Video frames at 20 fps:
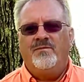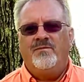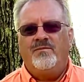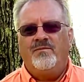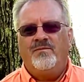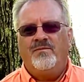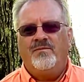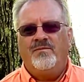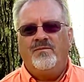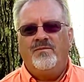
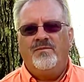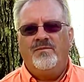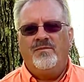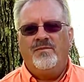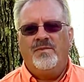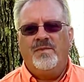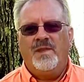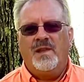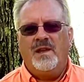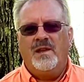
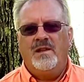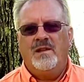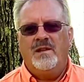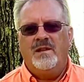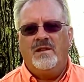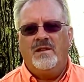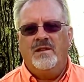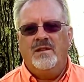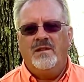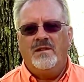
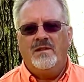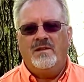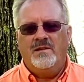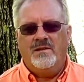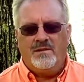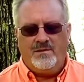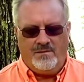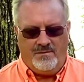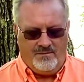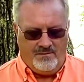
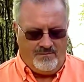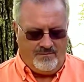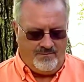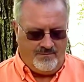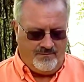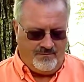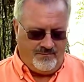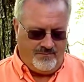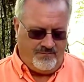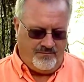
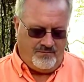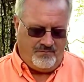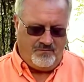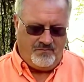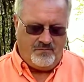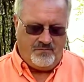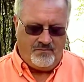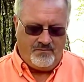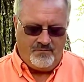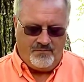
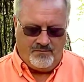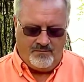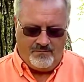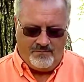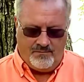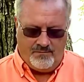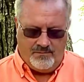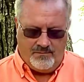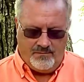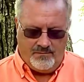
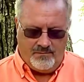(no one is talking)